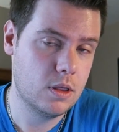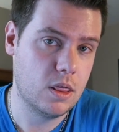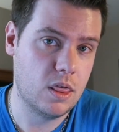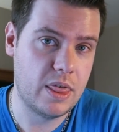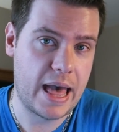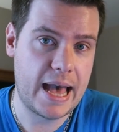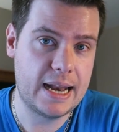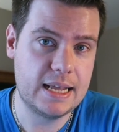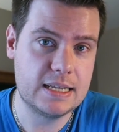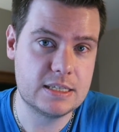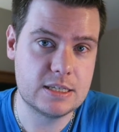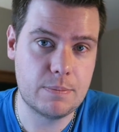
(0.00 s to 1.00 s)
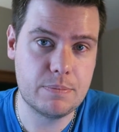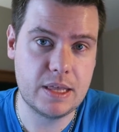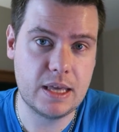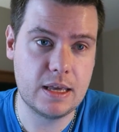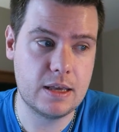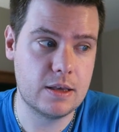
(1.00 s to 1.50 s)
that is
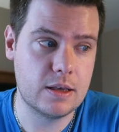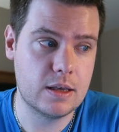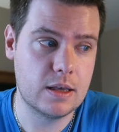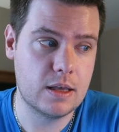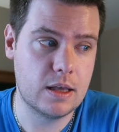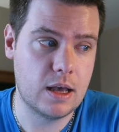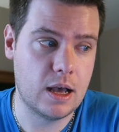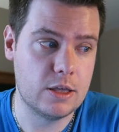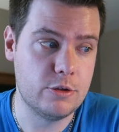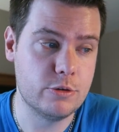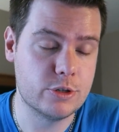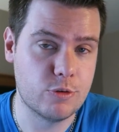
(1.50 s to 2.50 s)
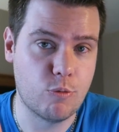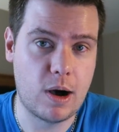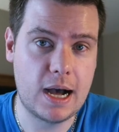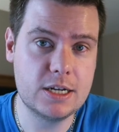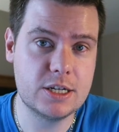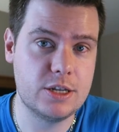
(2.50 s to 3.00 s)
something you should
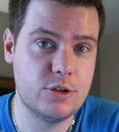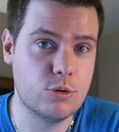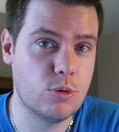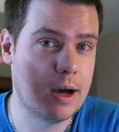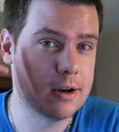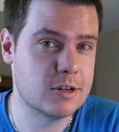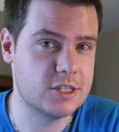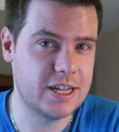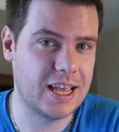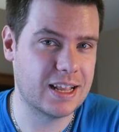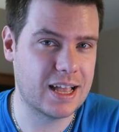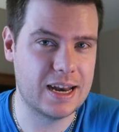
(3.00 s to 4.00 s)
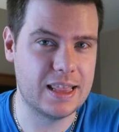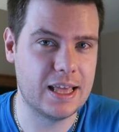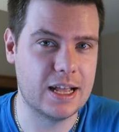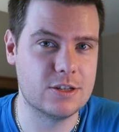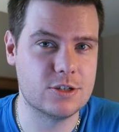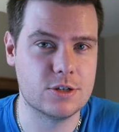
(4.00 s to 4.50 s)
watch, and you'll understand kind of
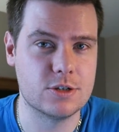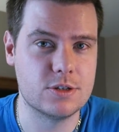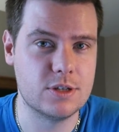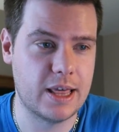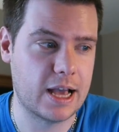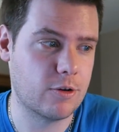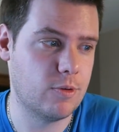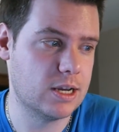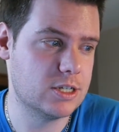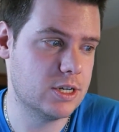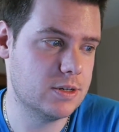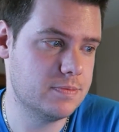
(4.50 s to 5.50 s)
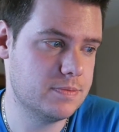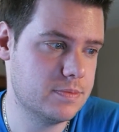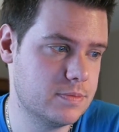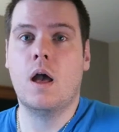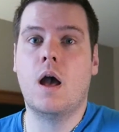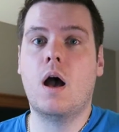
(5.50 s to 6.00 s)
the answer to that question.
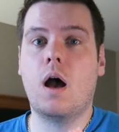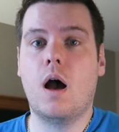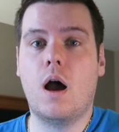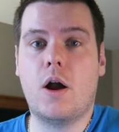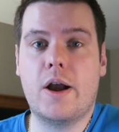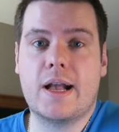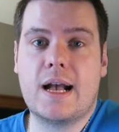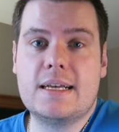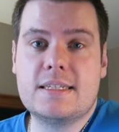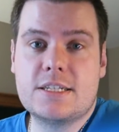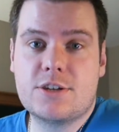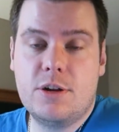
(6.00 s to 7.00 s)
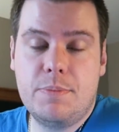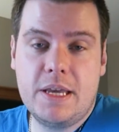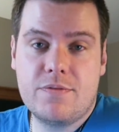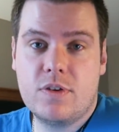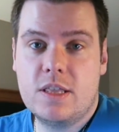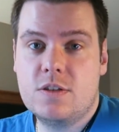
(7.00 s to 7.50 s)
Alright guys, that's going to
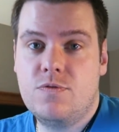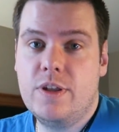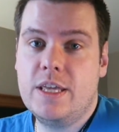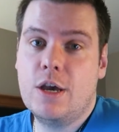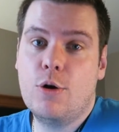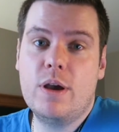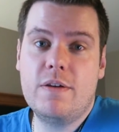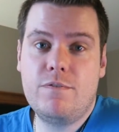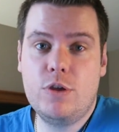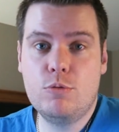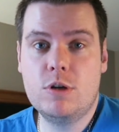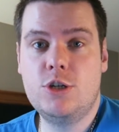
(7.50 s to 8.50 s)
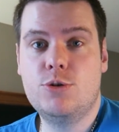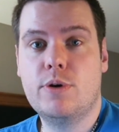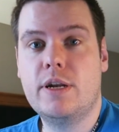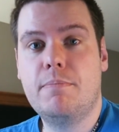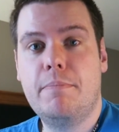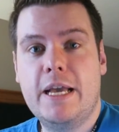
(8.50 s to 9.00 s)
be it for this video. If you
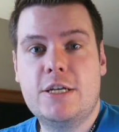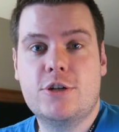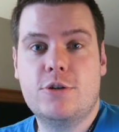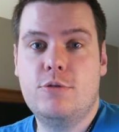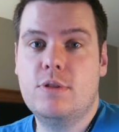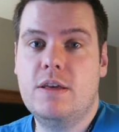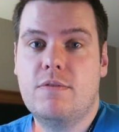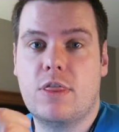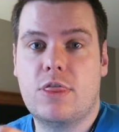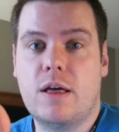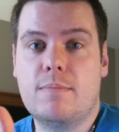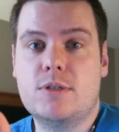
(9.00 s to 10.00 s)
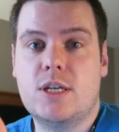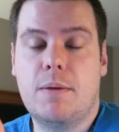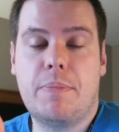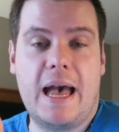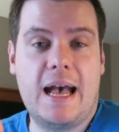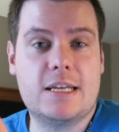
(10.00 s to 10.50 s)
enjoyed it, make sure you leave a thumbs
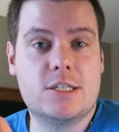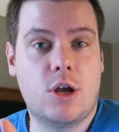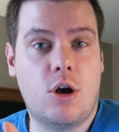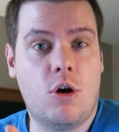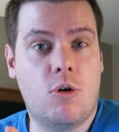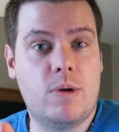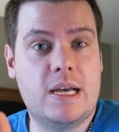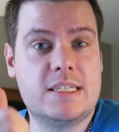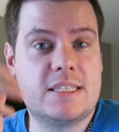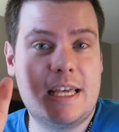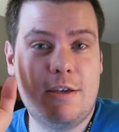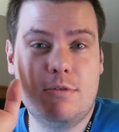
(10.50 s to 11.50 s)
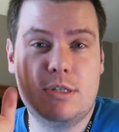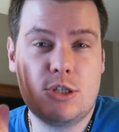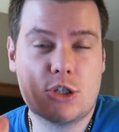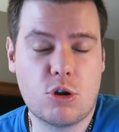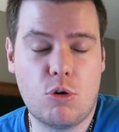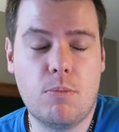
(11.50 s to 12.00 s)
up as always. Thank you
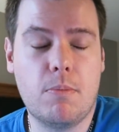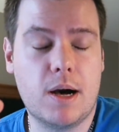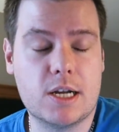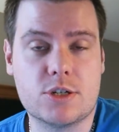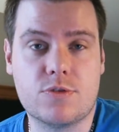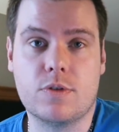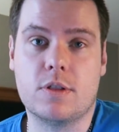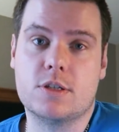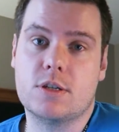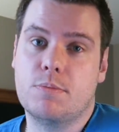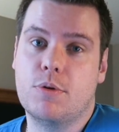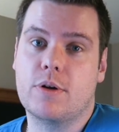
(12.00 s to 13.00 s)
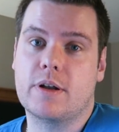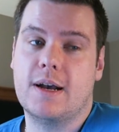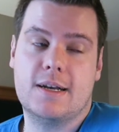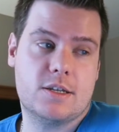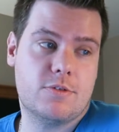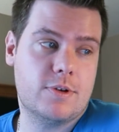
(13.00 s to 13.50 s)
so much for the support,
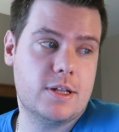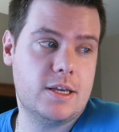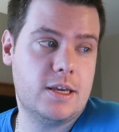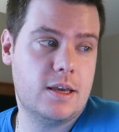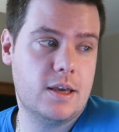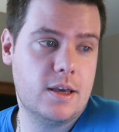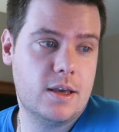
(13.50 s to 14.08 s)
guys. I really